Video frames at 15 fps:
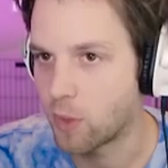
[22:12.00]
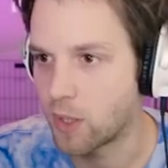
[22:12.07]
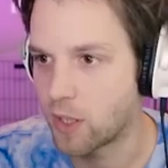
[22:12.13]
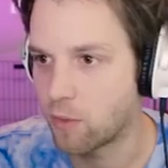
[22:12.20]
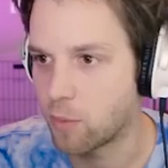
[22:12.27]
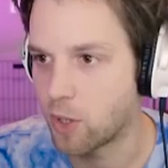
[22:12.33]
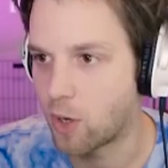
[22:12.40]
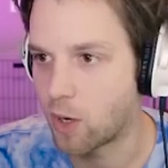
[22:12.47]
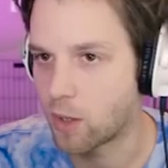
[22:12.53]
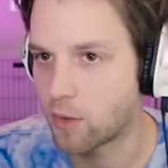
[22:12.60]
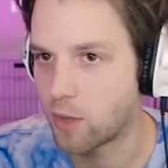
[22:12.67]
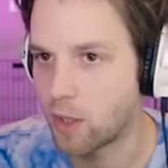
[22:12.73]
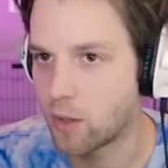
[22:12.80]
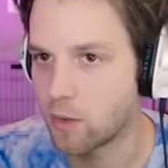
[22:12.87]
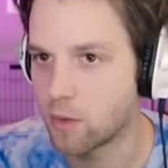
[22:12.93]
will it give me a heart
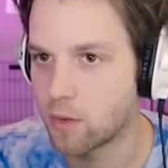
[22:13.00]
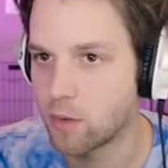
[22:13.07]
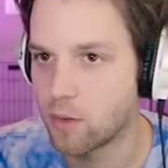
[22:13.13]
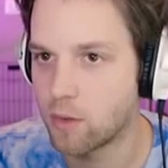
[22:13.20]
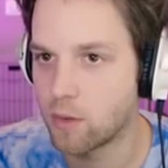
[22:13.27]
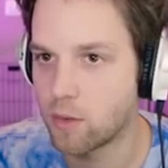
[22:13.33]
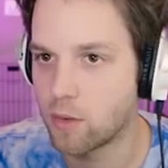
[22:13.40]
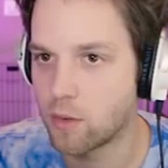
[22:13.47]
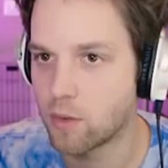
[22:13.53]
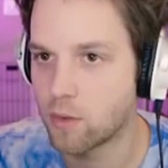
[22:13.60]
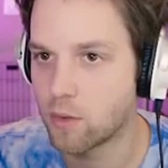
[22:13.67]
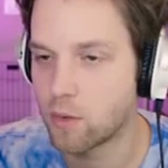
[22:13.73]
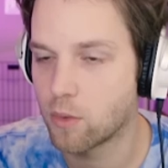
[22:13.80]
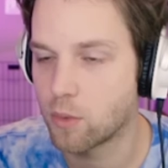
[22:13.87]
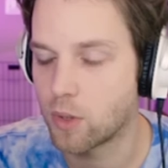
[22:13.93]
container?
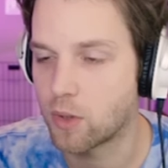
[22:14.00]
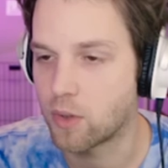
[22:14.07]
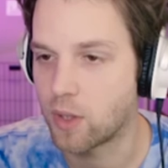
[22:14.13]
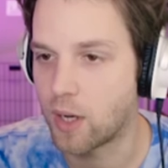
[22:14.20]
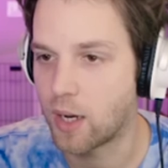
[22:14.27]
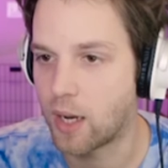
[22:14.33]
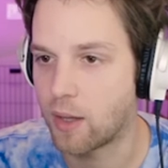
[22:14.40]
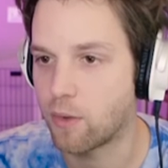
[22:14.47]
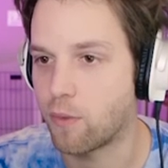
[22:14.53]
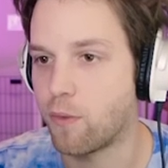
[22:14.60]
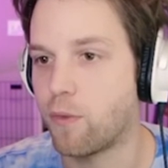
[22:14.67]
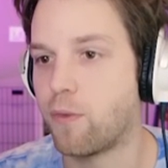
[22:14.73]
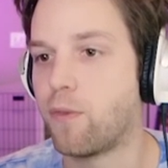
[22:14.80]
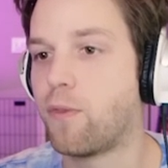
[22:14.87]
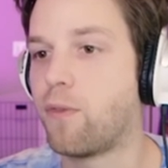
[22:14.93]
Let's see, I had
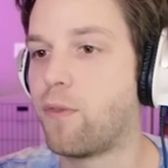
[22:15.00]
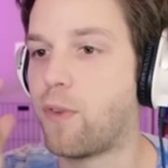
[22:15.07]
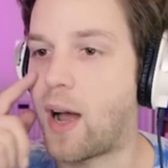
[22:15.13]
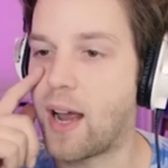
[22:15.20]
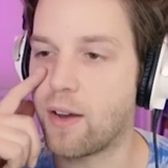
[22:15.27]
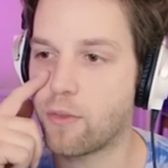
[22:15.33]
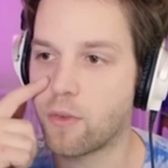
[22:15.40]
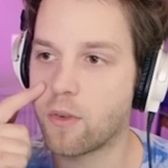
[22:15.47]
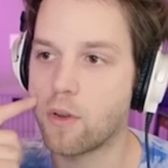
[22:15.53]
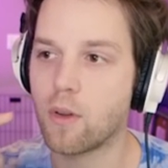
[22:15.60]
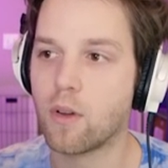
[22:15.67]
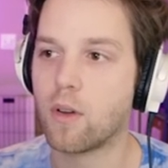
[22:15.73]
five.